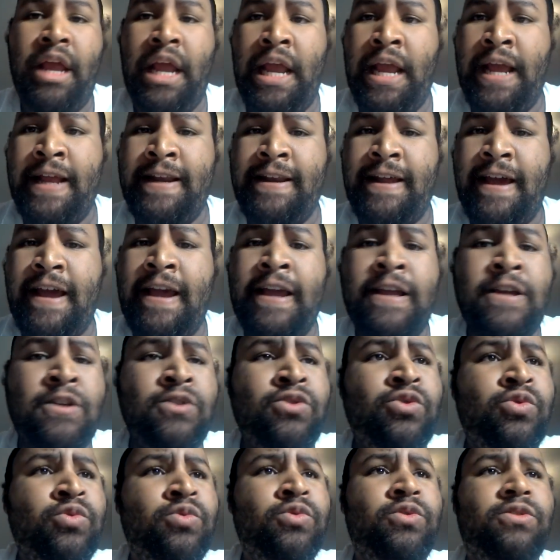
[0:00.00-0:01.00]
the
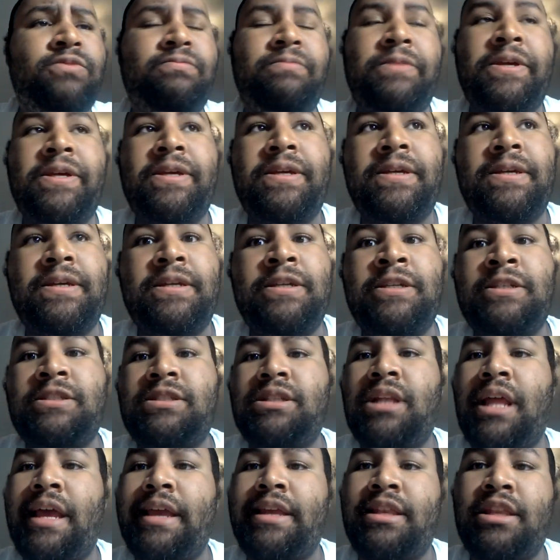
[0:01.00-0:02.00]
angels, man,
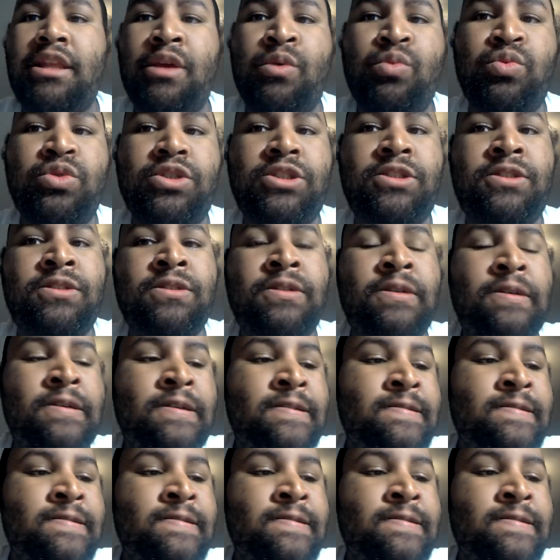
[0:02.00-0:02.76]
it's like they was,